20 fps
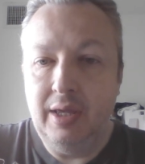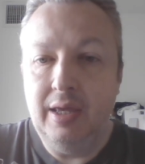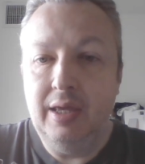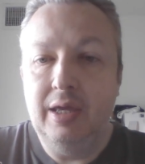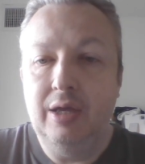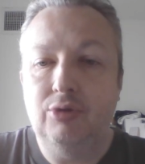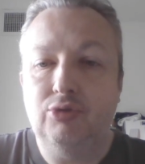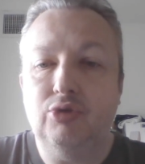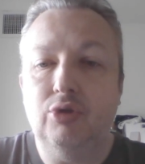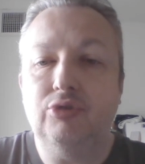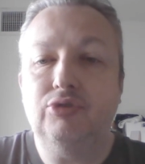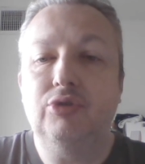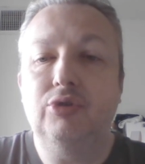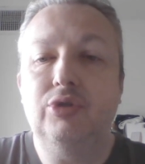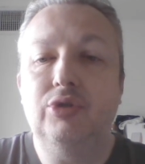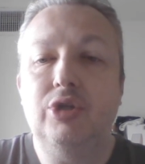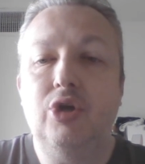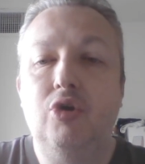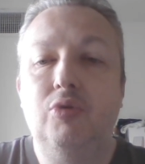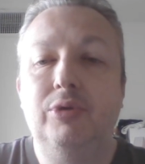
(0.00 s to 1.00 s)
It was also
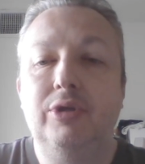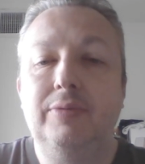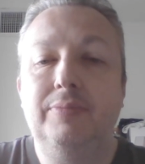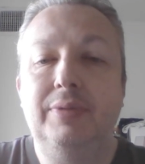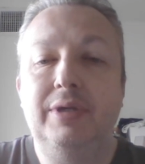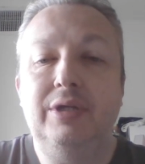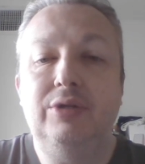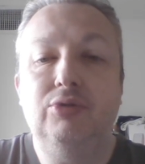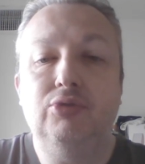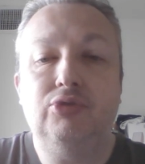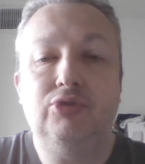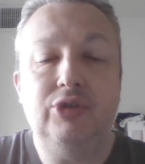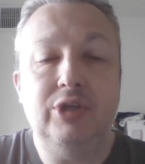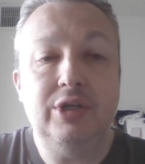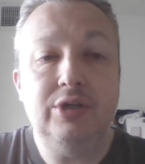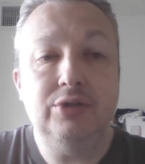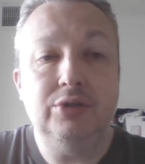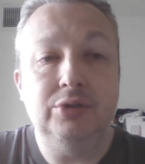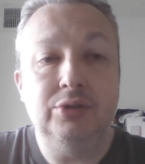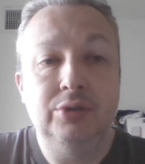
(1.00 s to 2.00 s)
the only Beatles
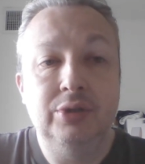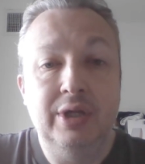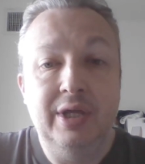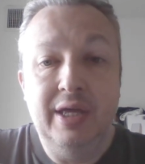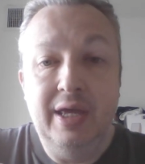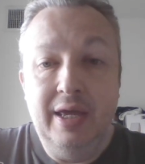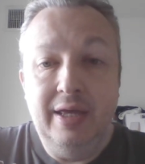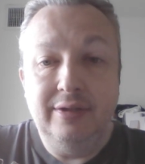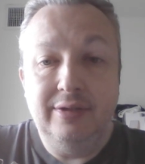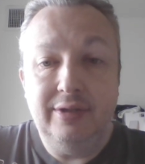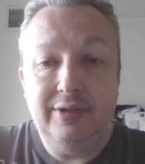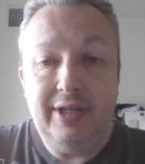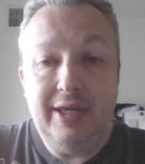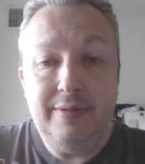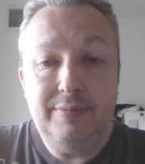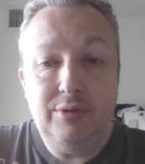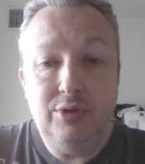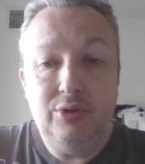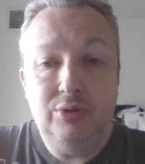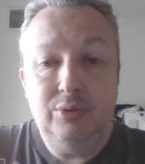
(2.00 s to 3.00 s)
single to
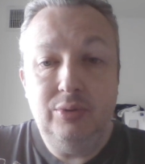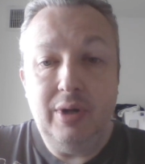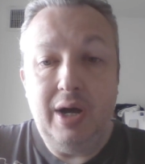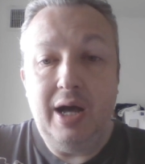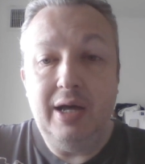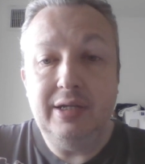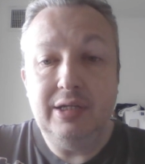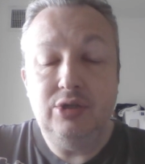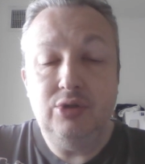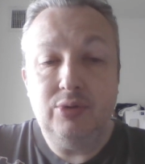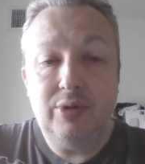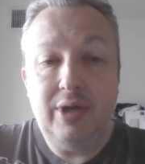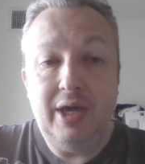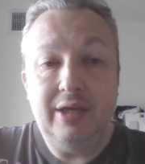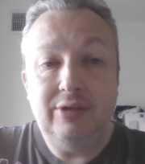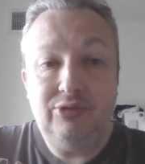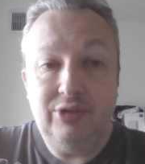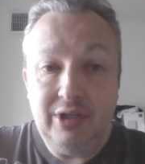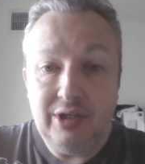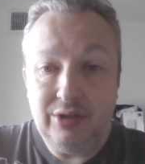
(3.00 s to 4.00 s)
debut on the
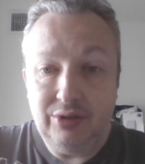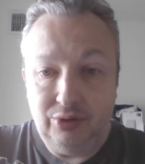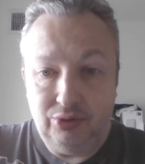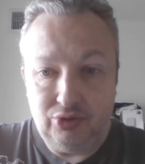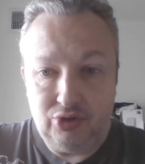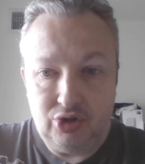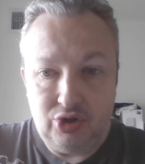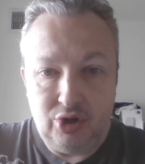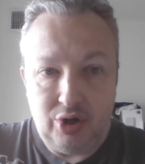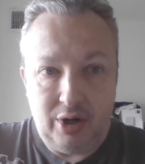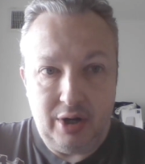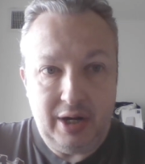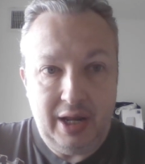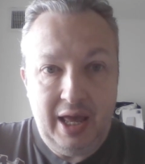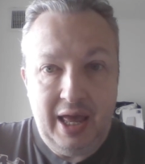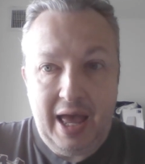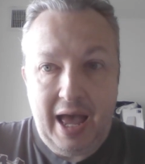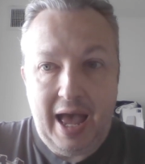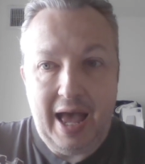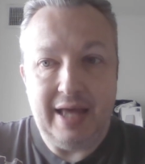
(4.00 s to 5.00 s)
UK singles chart
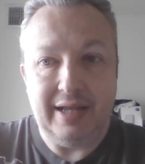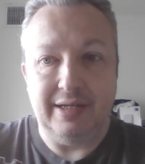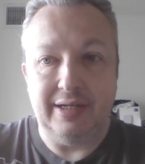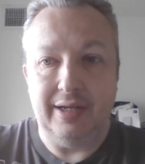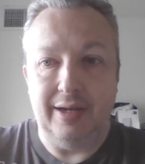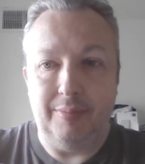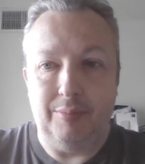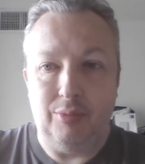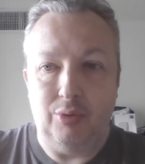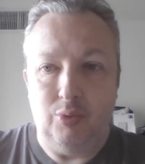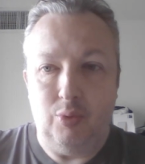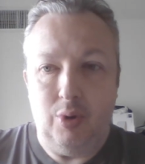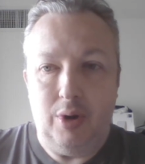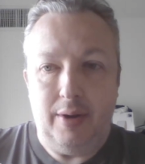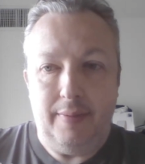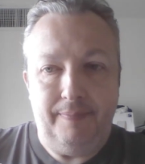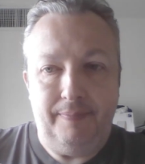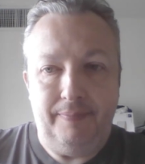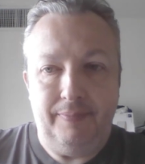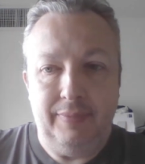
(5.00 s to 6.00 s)
at number one.
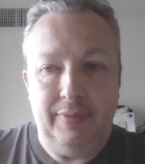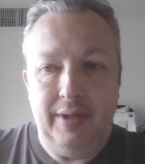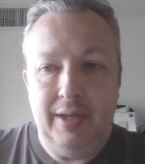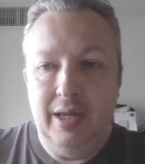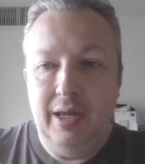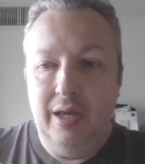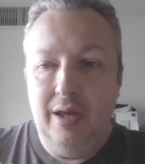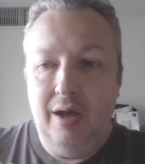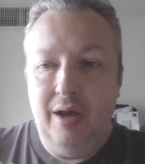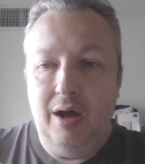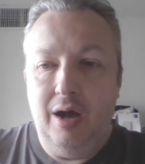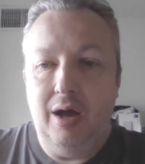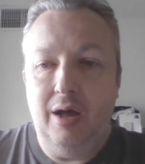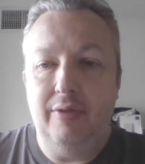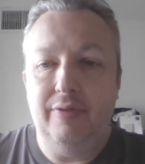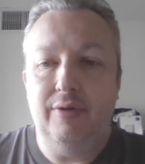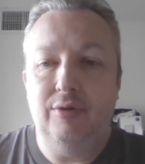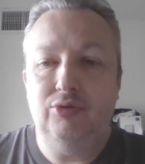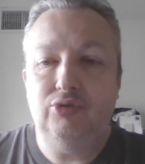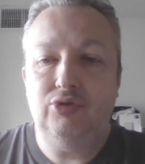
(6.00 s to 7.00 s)
Uh,
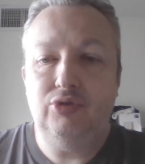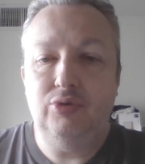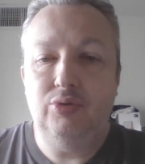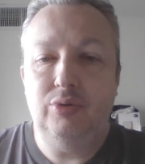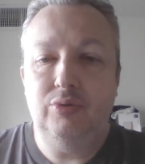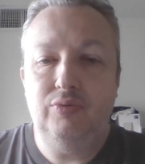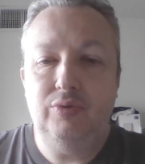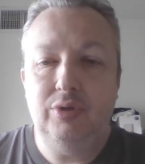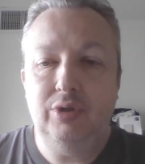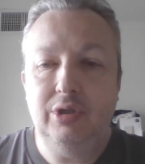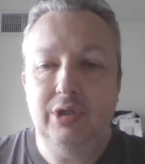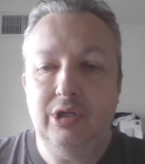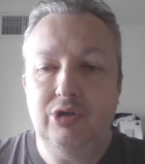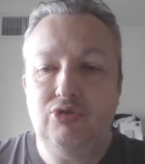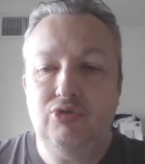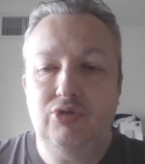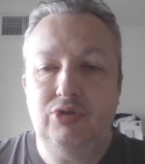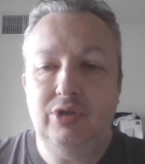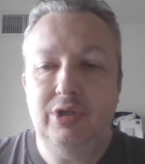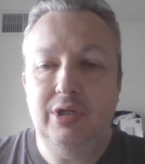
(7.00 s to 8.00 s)
those of you who are really
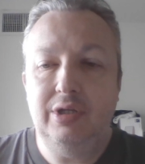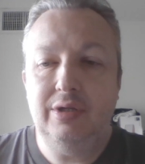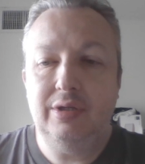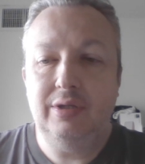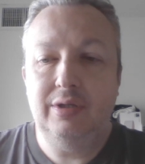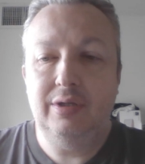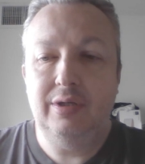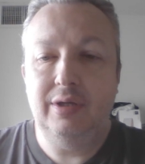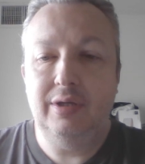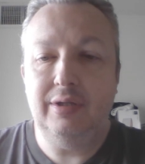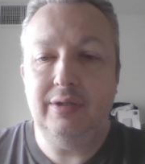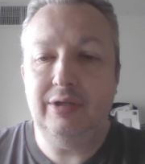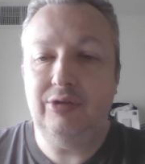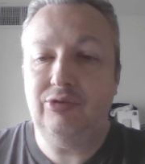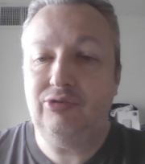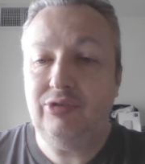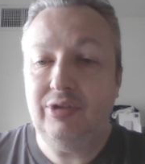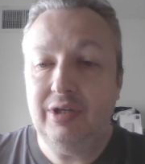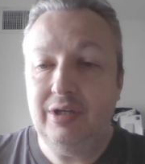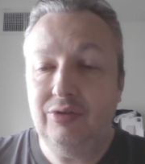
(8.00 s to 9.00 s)
interested in
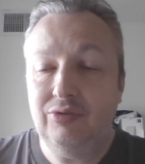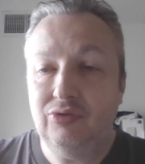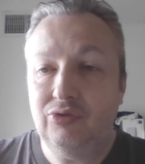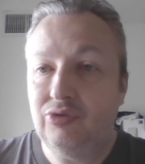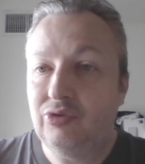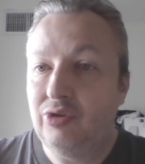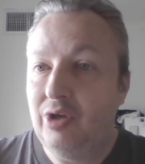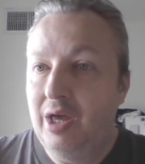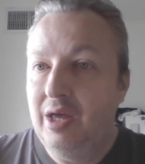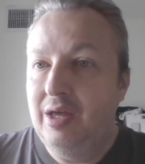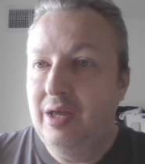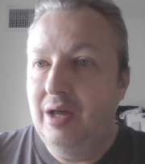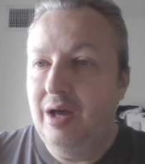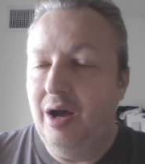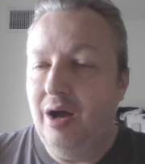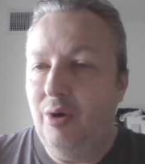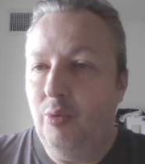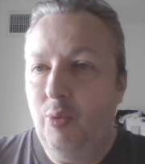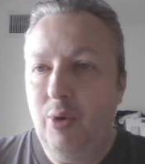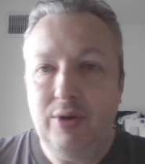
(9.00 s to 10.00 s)
these things,
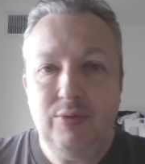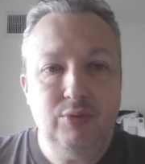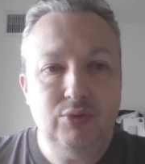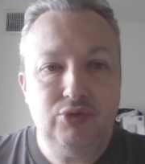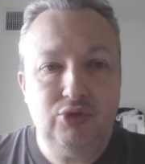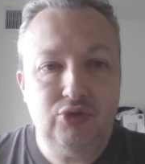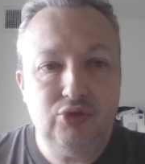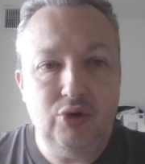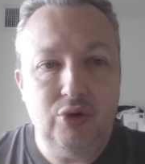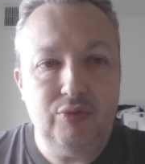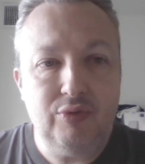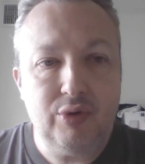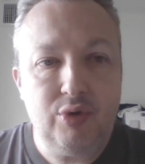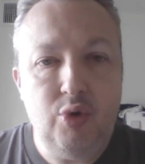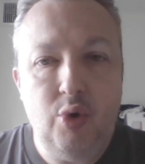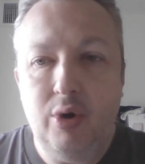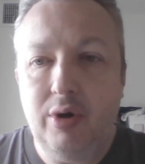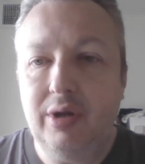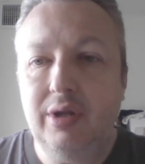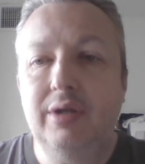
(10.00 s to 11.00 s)
uh, when was the song
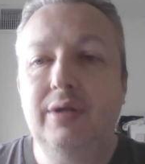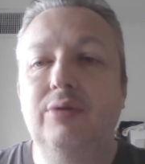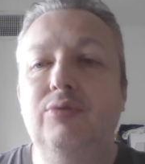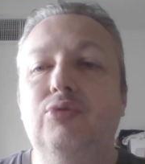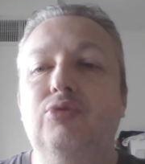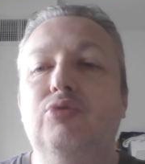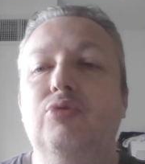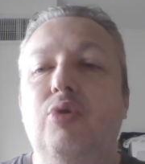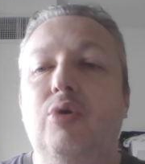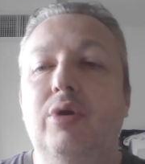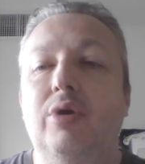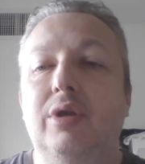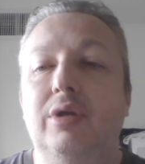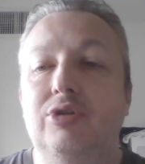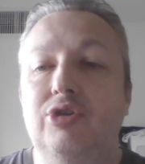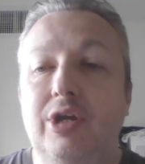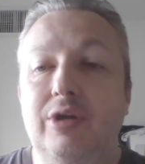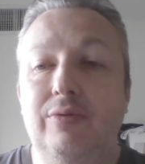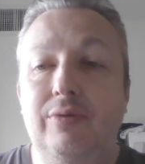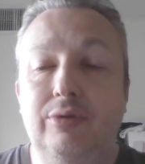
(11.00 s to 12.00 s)
recorded? It was recorded
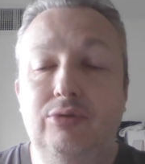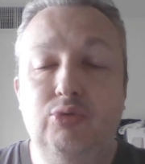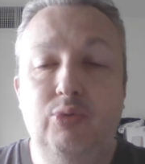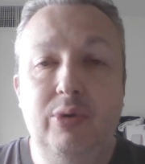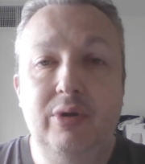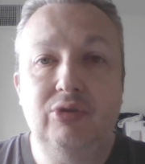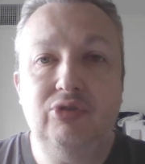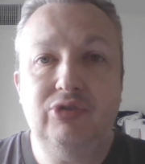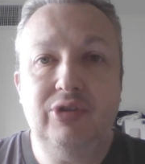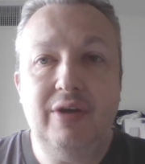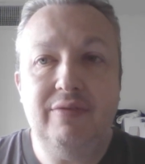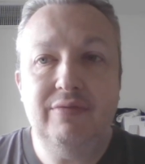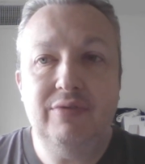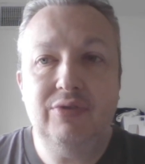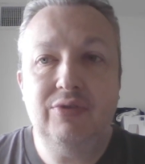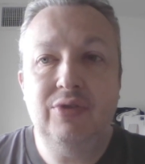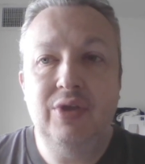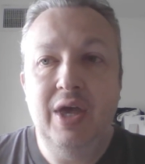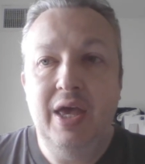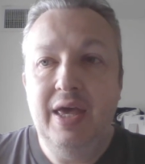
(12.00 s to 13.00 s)
January
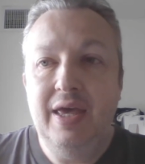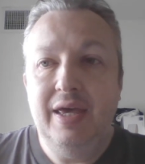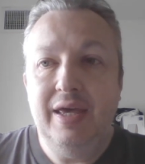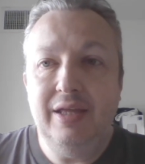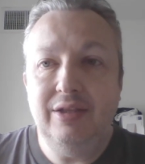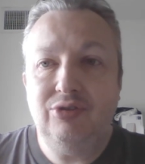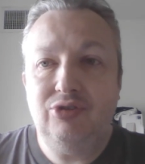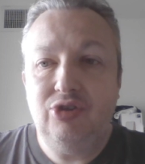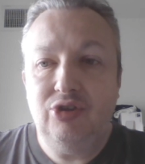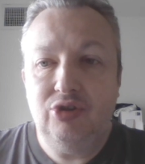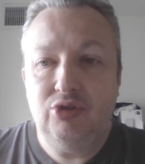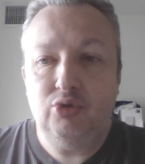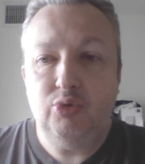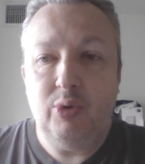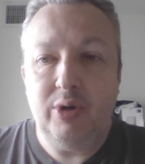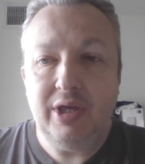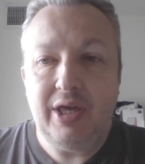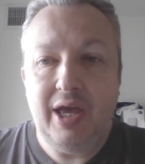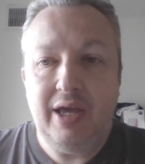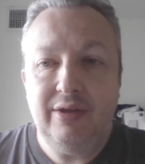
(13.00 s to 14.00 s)
27th into the
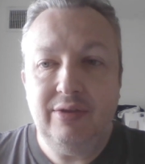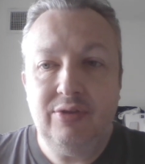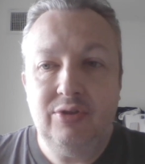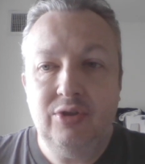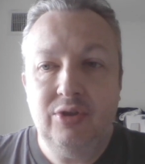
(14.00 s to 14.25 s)
28th